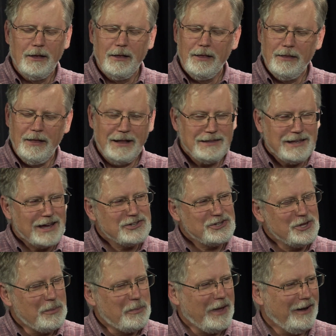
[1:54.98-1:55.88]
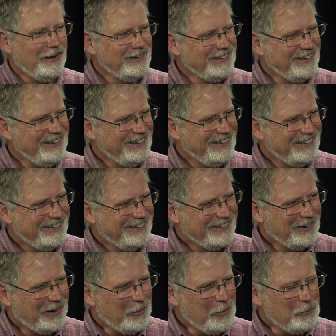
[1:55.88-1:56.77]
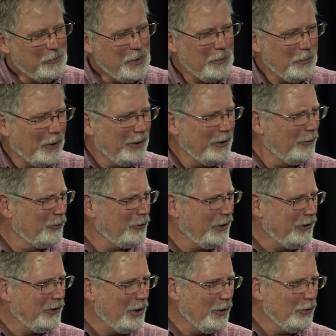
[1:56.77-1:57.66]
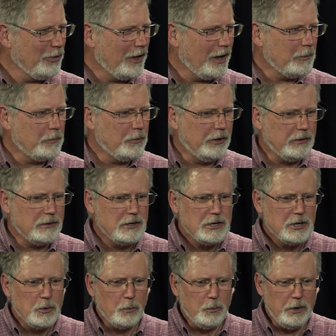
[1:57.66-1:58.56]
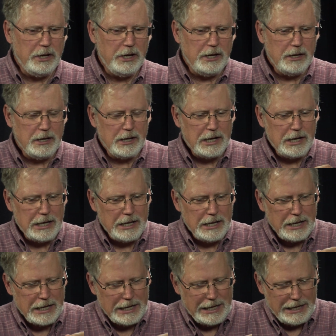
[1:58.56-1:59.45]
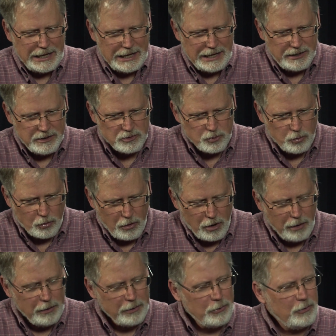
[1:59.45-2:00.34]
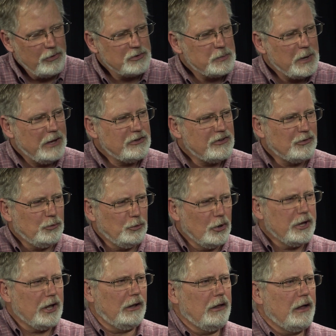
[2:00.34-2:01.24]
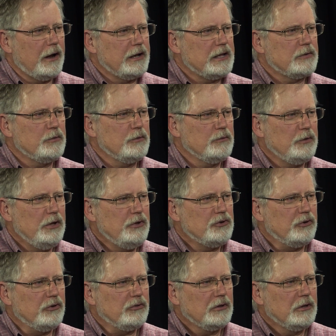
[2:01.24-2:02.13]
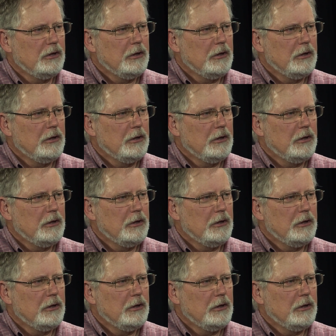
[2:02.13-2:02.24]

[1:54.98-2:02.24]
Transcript: That's actually a penalty. I mean, people I don't think know that, but we, in crawling through these pages, look at a lot of different features.